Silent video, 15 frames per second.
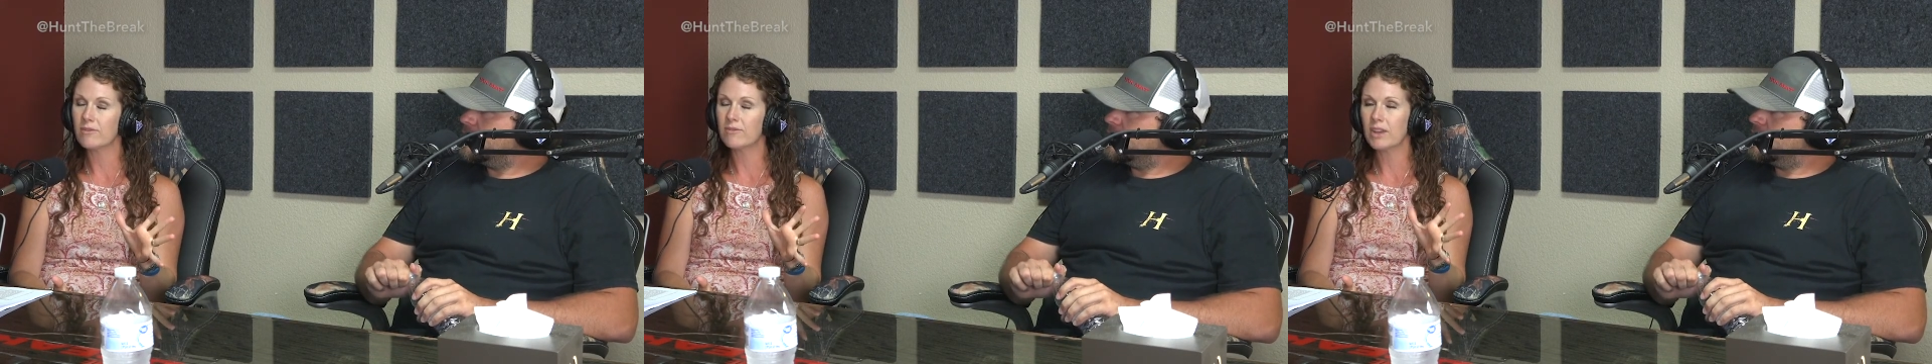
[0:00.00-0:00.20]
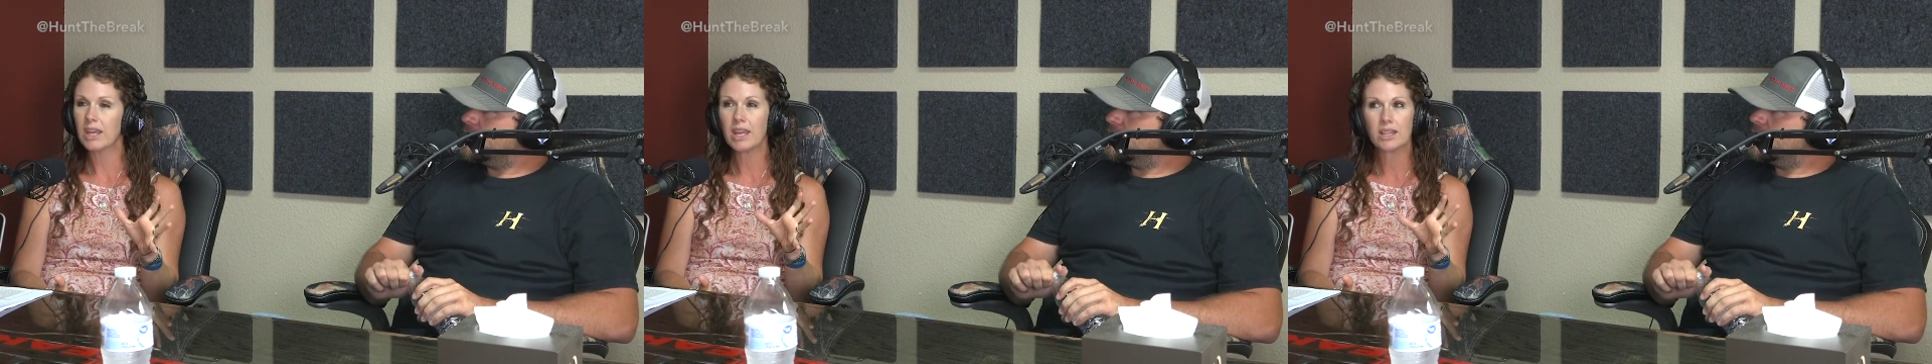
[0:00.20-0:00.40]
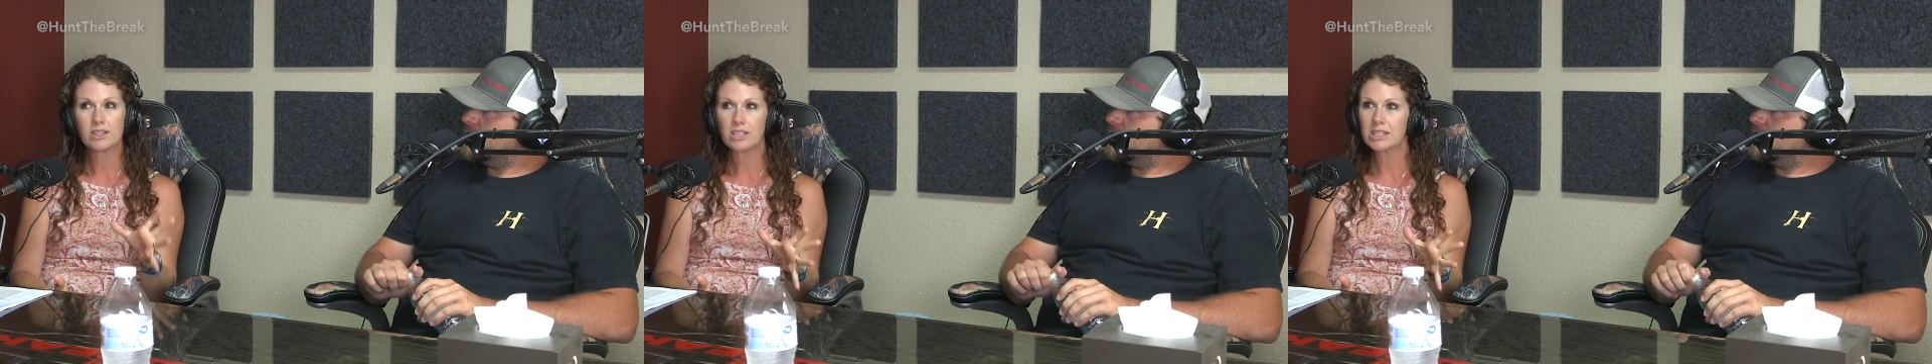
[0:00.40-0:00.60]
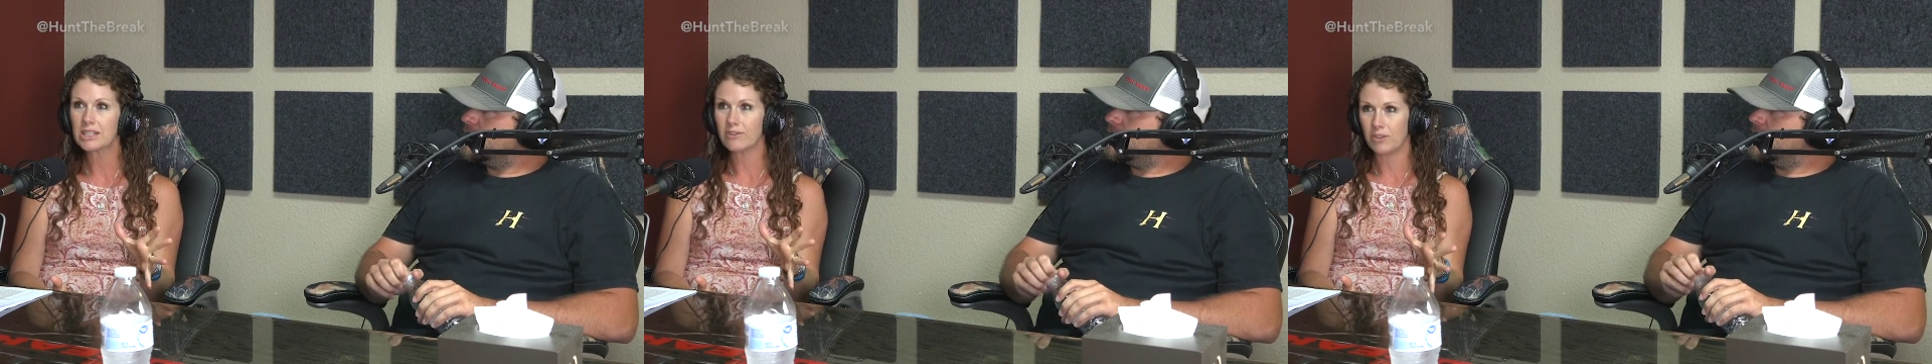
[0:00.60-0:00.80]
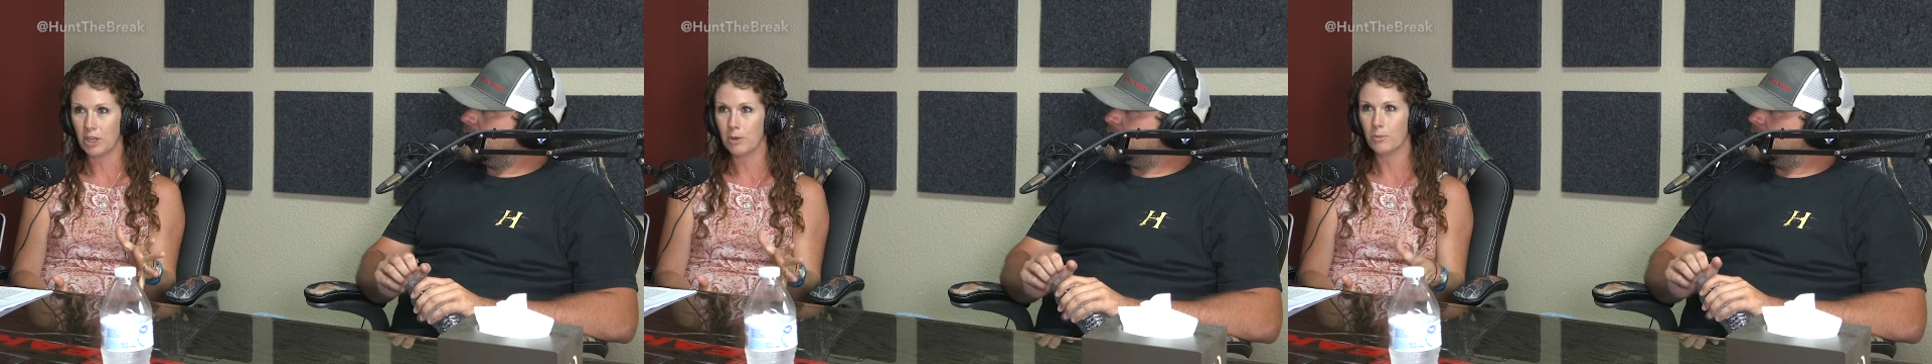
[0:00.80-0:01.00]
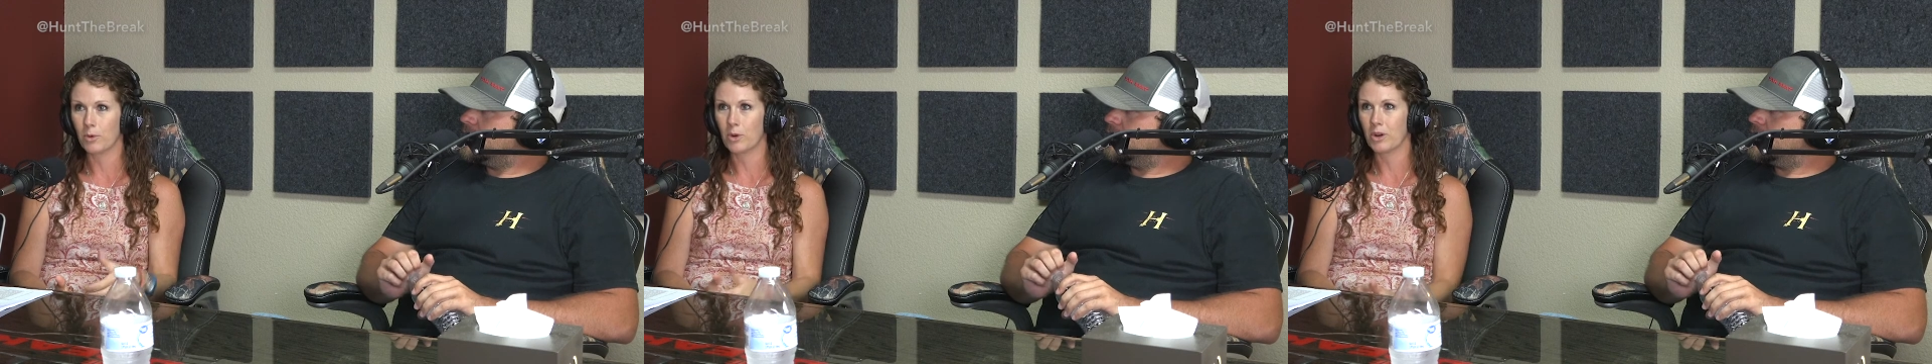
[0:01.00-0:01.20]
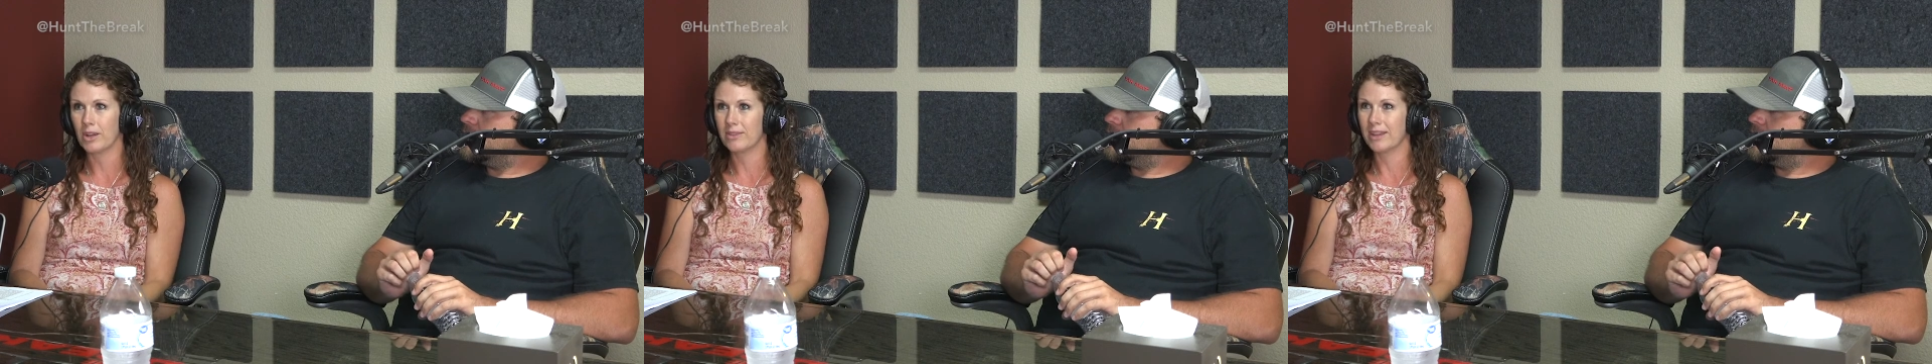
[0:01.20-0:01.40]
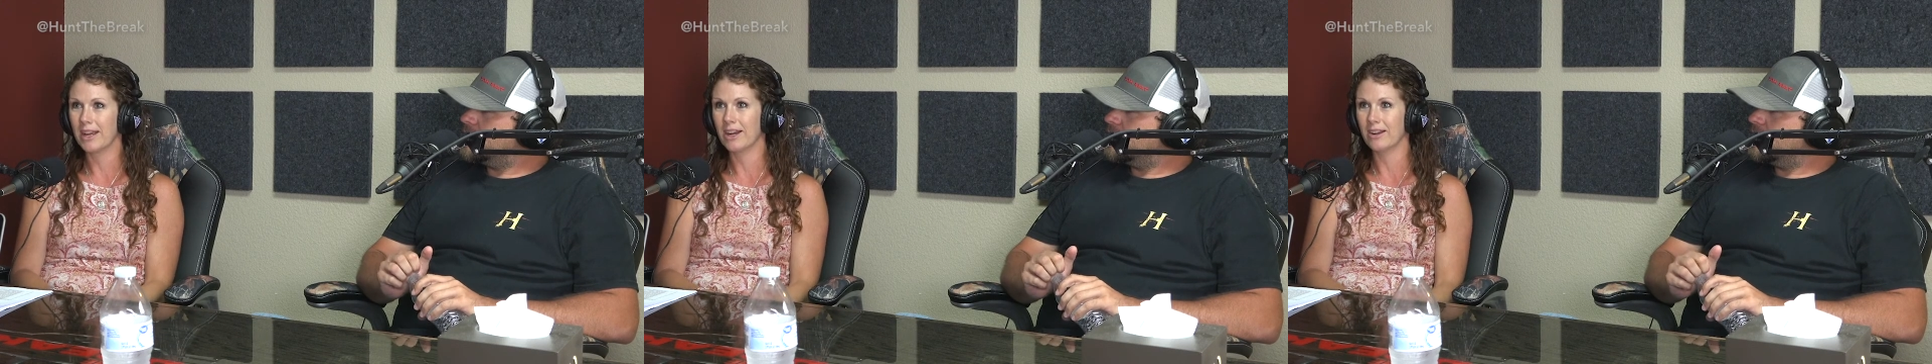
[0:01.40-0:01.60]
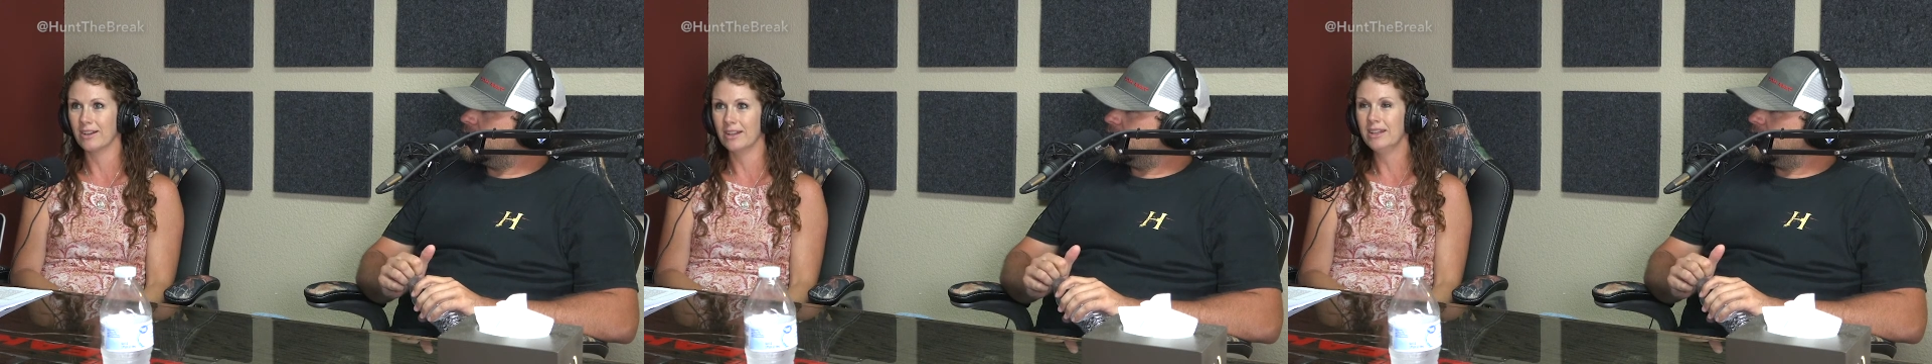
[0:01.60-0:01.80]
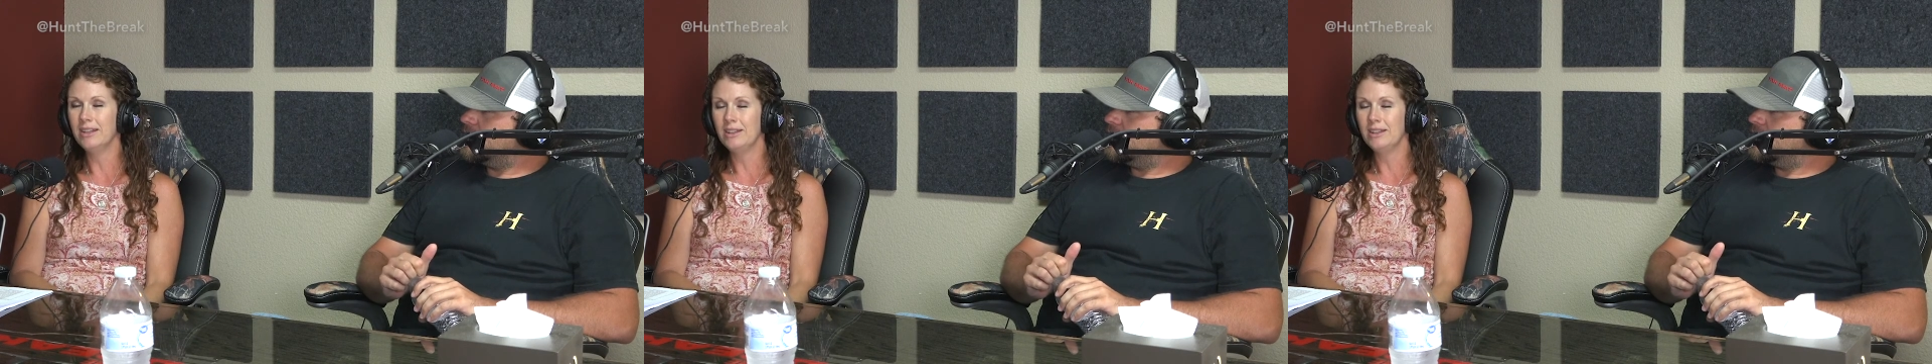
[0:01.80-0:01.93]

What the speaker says: fit just a few more in there, and